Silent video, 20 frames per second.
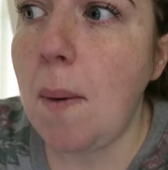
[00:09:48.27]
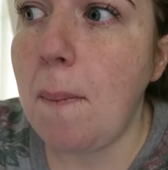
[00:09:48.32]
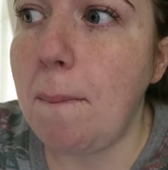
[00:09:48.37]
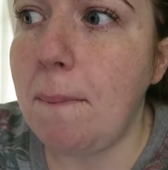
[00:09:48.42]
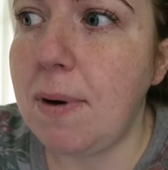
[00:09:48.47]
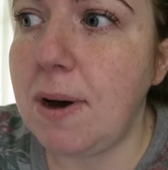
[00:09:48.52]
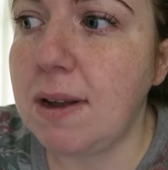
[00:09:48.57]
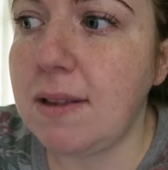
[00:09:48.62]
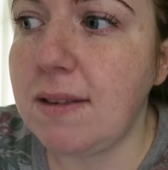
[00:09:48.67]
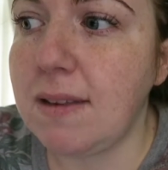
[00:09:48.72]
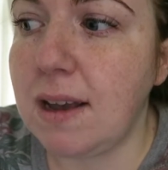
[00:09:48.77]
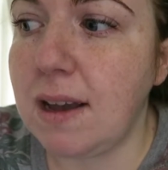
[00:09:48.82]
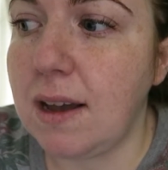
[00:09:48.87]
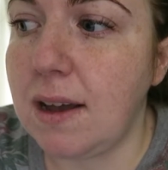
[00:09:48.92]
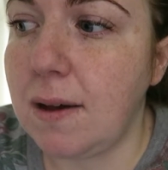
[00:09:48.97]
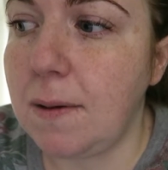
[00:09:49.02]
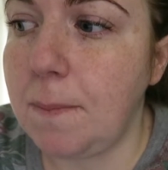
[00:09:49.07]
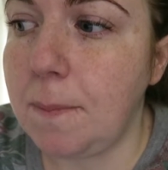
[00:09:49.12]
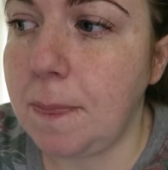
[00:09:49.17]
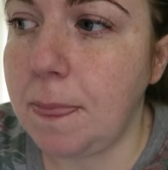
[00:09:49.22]
But
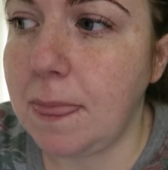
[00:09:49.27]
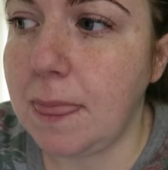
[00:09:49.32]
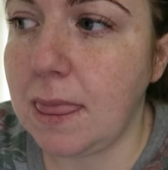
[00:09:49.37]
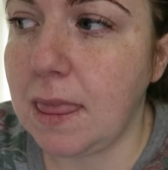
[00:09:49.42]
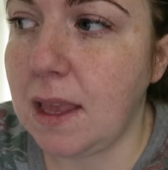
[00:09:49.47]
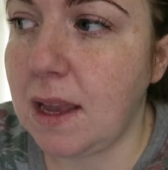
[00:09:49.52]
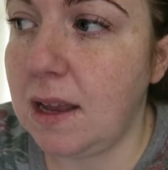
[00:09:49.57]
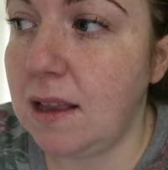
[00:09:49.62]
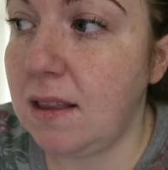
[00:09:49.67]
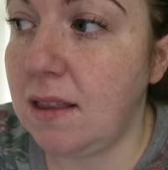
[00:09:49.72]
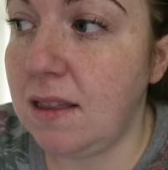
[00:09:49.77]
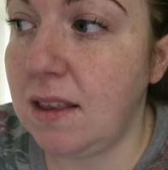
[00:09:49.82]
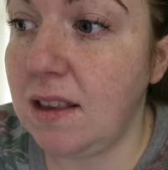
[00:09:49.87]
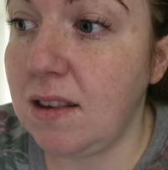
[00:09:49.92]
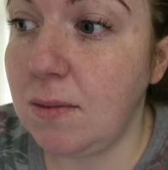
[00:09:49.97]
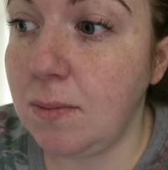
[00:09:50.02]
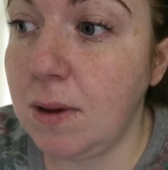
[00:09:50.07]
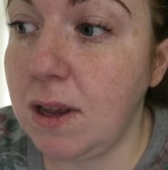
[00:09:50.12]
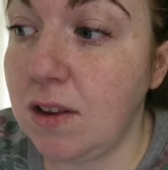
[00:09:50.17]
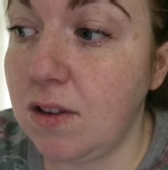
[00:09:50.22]

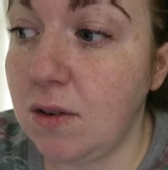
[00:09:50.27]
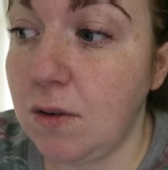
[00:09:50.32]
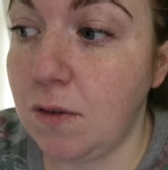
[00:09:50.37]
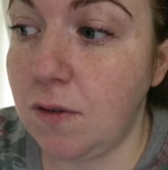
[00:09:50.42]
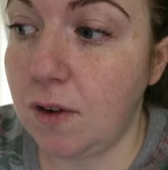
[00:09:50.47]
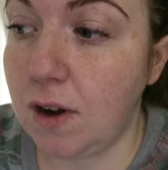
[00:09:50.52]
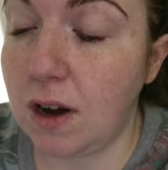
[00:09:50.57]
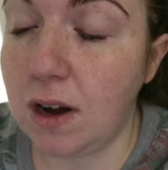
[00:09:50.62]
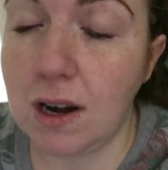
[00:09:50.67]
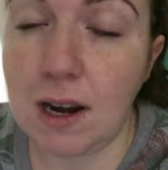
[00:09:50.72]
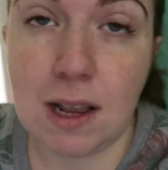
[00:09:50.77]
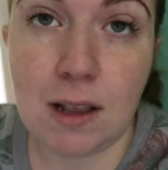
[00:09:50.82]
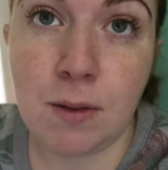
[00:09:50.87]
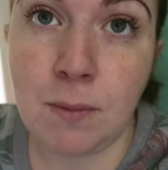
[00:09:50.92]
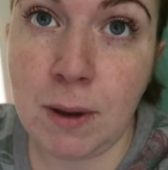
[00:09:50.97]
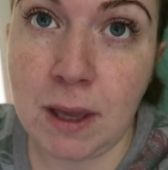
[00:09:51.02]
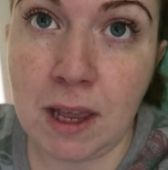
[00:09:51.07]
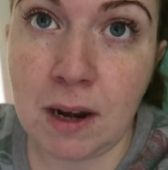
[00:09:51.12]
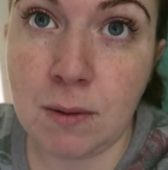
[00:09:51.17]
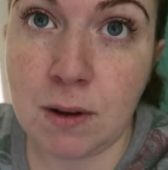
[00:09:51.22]
this week so far, like,
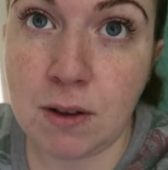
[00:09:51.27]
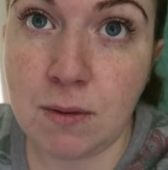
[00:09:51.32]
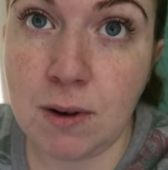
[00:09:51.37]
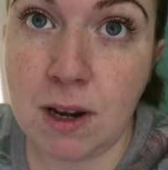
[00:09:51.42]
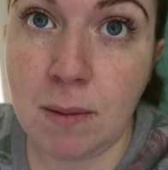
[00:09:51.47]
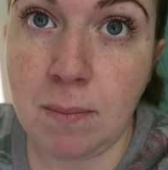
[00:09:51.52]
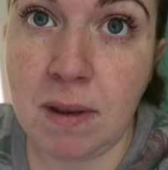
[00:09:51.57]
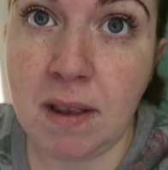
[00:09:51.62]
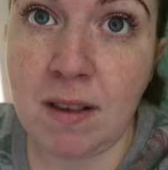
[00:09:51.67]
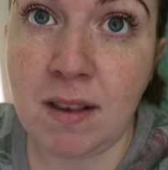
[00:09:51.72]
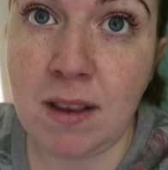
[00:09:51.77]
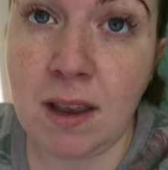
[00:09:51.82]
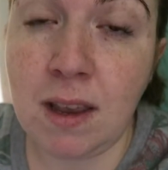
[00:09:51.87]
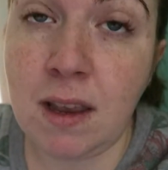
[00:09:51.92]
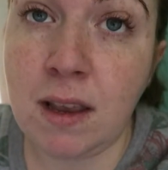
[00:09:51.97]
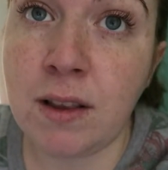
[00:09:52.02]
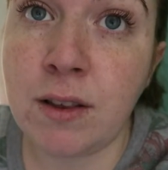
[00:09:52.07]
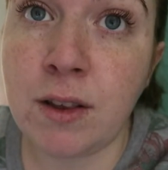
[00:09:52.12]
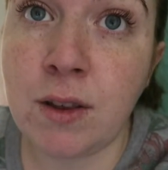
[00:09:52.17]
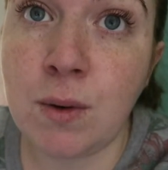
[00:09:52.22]
the weekend was really
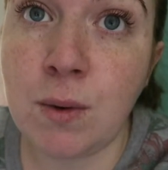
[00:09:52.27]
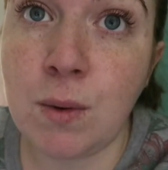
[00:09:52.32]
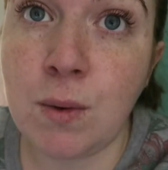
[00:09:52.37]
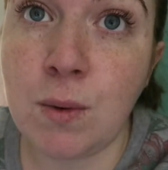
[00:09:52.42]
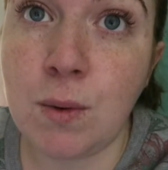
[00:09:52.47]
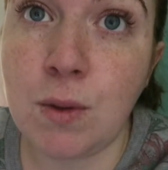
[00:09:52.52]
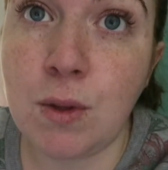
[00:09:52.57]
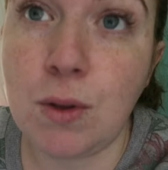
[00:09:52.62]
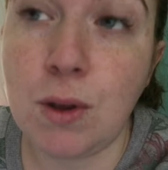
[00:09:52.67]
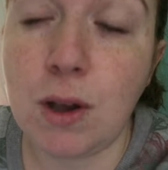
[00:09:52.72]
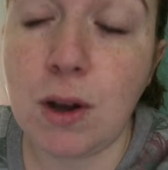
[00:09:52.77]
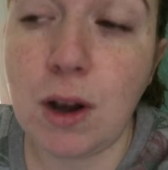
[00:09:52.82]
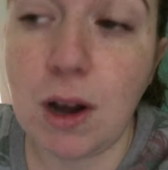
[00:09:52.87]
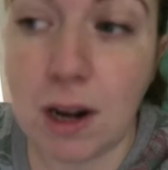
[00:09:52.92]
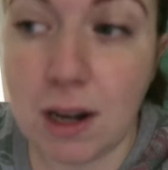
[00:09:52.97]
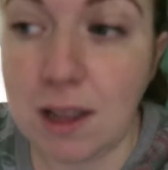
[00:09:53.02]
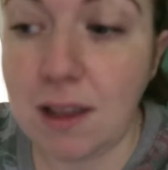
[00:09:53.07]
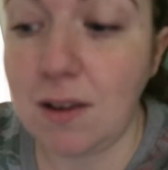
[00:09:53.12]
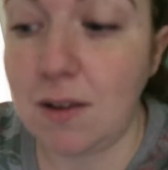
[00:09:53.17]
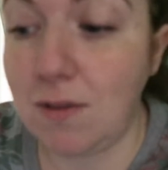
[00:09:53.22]
busy, so the
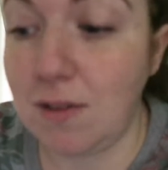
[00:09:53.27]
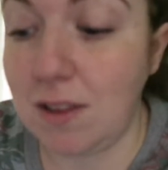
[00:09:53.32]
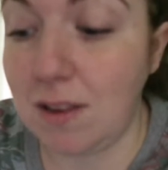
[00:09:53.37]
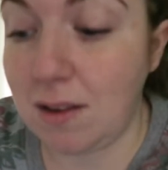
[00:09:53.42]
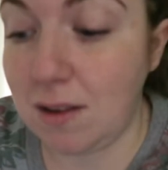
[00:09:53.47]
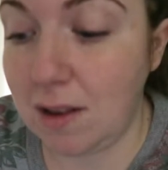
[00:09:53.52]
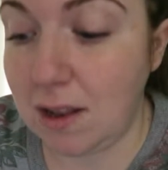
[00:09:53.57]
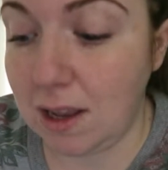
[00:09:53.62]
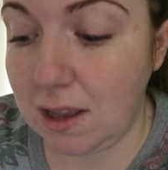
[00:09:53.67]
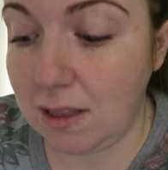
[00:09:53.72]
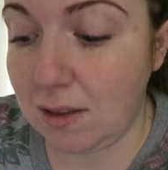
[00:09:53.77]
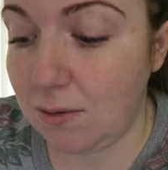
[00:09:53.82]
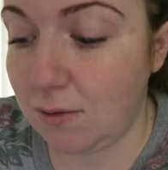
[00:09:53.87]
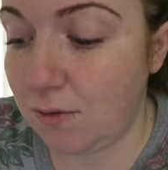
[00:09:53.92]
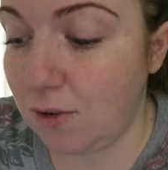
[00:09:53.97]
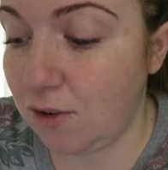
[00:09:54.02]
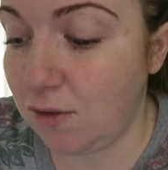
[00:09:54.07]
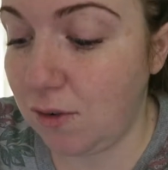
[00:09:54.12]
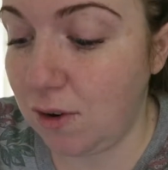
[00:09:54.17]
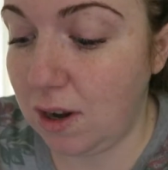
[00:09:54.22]
early of this, like, the
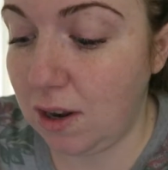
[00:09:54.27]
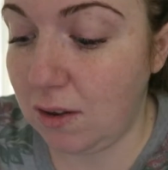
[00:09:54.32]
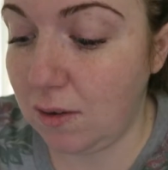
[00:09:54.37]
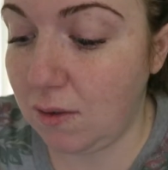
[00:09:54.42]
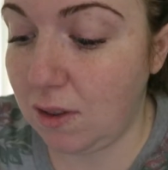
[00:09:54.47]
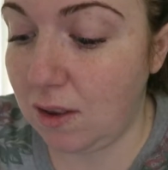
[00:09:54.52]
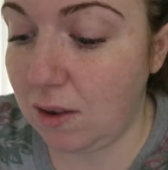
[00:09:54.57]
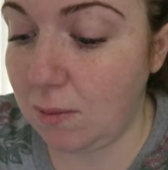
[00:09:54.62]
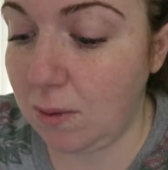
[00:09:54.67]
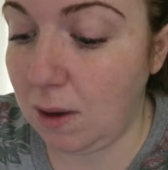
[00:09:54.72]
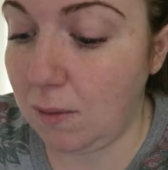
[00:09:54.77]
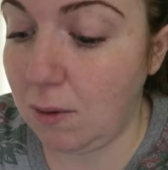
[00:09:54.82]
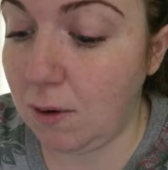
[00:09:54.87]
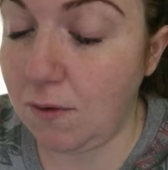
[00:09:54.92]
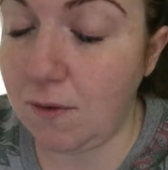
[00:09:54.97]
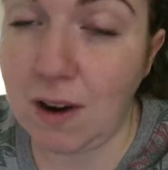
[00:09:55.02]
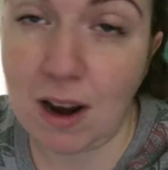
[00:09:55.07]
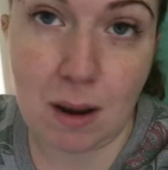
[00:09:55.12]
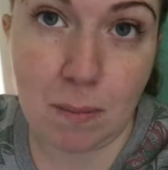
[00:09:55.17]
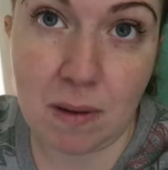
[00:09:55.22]
first few days of this week were
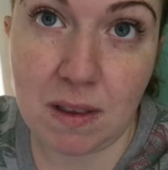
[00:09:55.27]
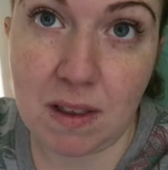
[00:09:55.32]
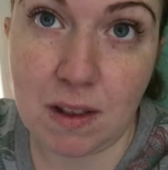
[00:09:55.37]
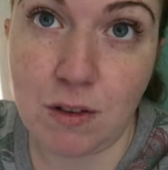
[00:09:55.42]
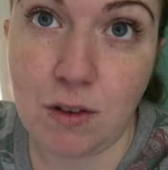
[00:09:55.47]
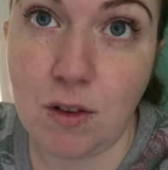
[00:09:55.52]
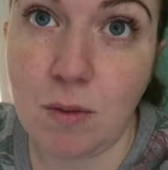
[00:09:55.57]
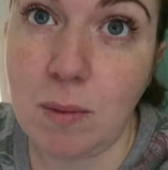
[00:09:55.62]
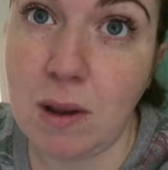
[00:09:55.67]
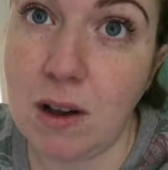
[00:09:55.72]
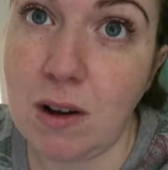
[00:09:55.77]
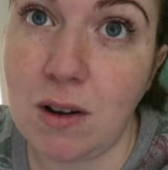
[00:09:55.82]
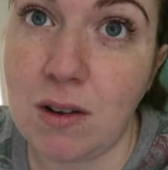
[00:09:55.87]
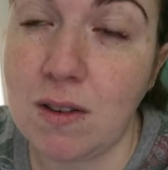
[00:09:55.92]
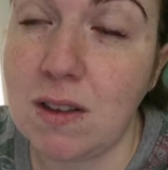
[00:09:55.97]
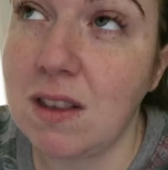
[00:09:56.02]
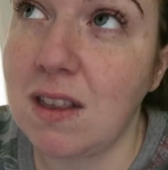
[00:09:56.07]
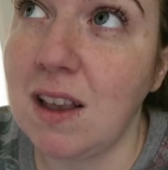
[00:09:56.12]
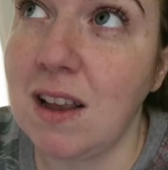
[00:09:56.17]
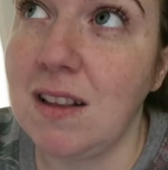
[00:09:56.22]
very busy too,
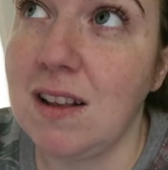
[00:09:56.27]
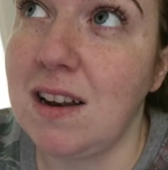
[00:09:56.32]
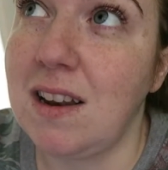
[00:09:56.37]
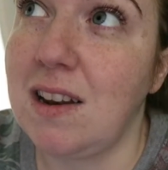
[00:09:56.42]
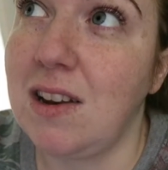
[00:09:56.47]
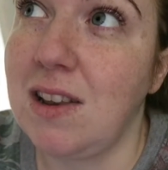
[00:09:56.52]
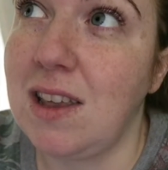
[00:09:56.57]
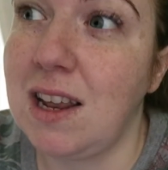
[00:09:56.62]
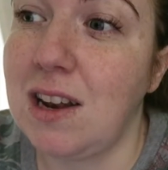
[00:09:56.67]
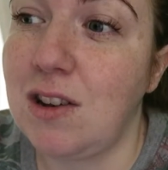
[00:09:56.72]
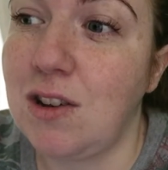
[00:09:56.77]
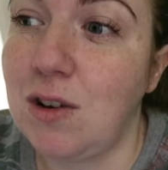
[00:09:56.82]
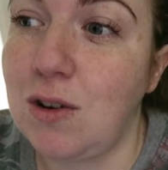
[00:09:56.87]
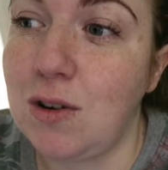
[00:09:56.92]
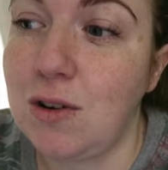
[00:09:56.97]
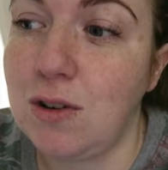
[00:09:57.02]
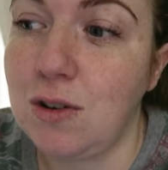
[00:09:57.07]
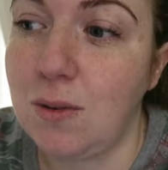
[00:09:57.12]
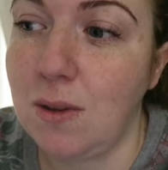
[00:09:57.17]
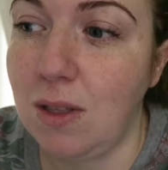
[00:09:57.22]
because things I didn't get
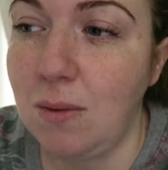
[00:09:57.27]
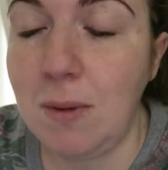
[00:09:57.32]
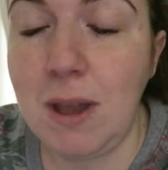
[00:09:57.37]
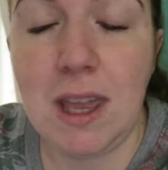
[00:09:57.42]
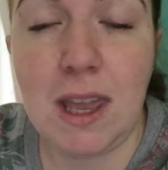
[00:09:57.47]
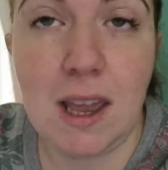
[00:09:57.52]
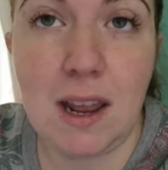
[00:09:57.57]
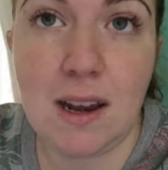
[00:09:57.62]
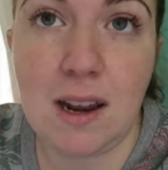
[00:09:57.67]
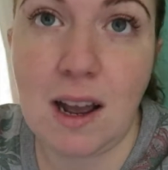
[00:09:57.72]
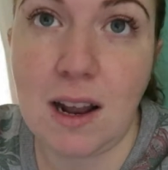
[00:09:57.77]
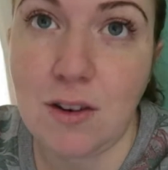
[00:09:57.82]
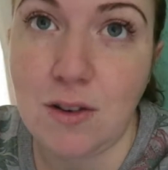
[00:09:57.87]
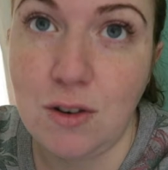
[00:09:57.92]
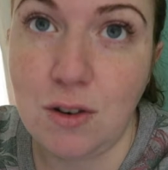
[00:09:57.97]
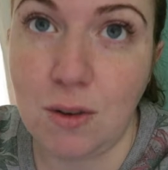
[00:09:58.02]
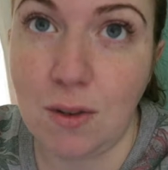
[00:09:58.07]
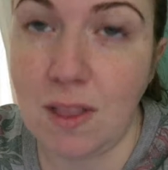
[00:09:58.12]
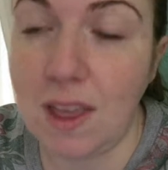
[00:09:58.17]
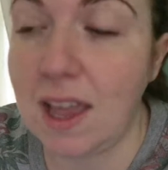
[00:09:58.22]
done during the weekend I had
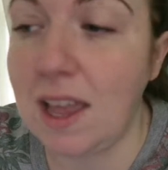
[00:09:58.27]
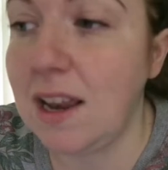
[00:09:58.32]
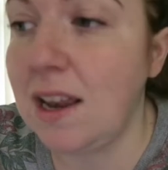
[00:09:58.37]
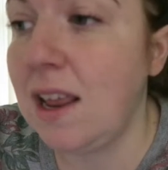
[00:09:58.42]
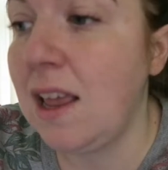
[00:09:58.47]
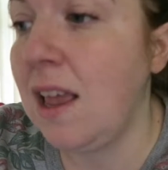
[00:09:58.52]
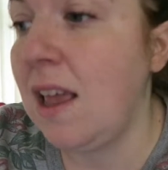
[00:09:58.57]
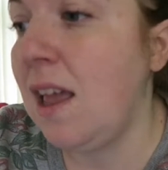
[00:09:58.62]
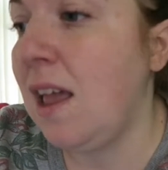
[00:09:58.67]
to do then,